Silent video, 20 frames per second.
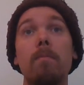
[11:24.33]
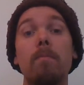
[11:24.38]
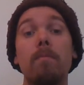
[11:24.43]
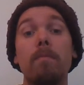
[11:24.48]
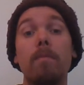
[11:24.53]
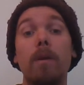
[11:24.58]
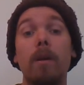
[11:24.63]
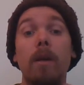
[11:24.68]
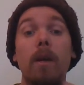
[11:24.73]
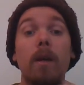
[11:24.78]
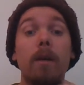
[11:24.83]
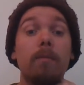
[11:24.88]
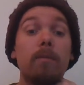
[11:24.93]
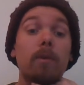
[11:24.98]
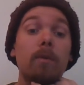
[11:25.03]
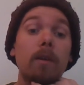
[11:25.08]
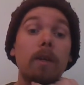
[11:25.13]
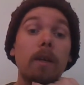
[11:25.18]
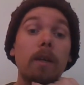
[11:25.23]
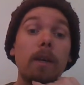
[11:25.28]
But I'm
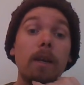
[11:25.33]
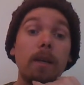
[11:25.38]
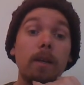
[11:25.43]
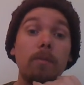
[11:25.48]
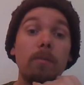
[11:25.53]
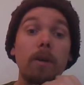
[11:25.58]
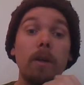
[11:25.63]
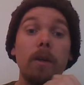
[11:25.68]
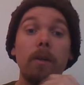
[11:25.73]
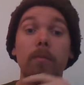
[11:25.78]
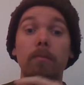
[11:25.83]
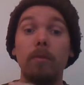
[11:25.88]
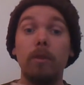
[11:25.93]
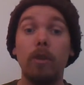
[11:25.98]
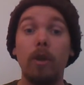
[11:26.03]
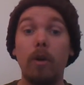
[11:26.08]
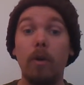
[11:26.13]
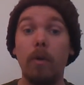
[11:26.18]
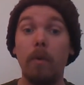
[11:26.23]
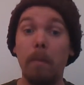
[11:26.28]
doing it anyway,
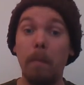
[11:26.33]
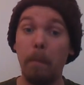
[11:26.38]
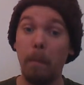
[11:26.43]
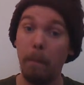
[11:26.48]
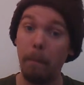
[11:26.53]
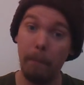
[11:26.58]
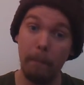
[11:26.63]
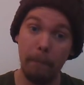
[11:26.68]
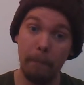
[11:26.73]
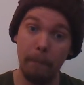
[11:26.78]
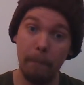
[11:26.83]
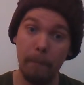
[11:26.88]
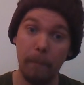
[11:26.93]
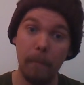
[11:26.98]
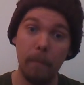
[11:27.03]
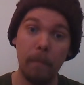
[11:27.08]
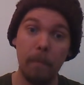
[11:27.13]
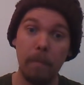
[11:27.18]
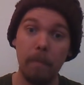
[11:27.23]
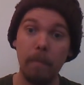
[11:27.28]
so
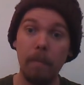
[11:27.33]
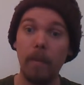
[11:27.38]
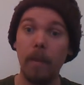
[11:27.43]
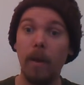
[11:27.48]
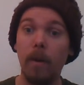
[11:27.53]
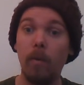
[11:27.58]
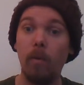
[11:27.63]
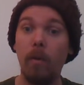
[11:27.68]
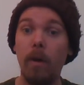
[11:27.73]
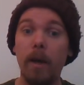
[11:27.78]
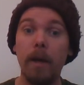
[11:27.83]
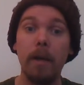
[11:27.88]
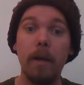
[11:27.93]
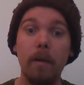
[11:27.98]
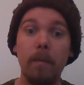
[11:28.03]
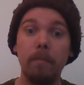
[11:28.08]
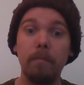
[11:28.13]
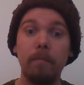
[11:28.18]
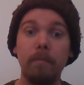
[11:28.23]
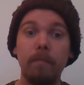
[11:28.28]
why?
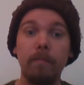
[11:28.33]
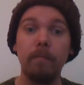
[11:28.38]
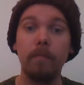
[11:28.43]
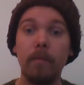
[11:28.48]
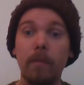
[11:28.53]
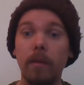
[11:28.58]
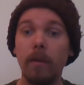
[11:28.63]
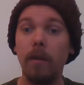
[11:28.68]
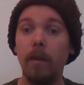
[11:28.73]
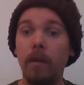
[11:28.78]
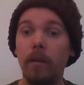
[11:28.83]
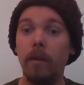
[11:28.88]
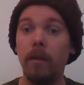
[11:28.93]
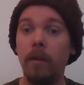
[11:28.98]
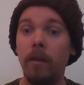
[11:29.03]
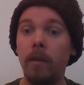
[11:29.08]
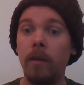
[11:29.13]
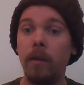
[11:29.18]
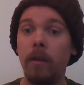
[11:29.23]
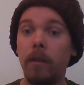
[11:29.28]

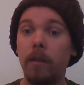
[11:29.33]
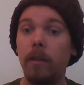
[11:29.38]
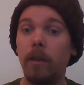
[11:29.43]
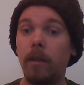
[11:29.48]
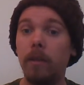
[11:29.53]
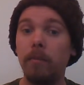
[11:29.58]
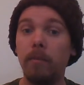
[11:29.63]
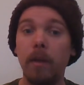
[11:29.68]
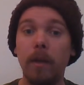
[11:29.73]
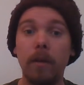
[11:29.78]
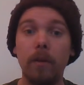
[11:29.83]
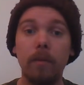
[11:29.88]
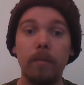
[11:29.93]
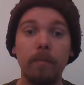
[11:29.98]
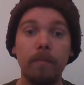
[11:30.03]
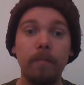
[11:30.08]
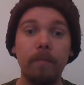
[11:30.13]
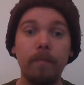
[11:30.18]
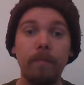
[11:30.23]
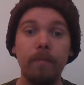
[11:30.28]
Doesn't matter.
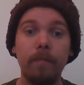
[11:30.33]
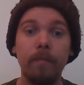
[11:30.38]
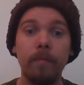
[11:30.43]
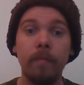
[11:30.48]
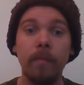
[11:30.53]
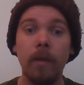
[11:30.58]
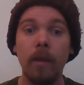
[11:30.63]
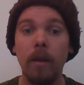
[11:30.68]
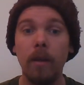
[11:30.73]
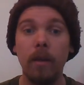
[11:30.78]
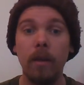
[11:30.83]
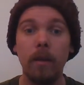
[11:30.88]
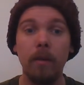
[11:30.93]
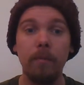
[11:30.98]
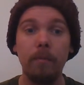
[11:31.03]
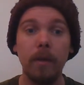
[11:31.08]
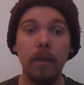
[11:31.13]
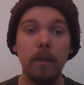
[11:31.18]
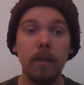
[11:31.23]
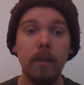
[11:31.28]

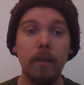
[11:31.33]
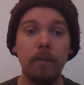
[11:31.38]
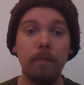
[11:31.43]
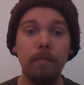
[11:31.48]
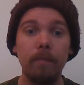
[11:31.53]
Peace.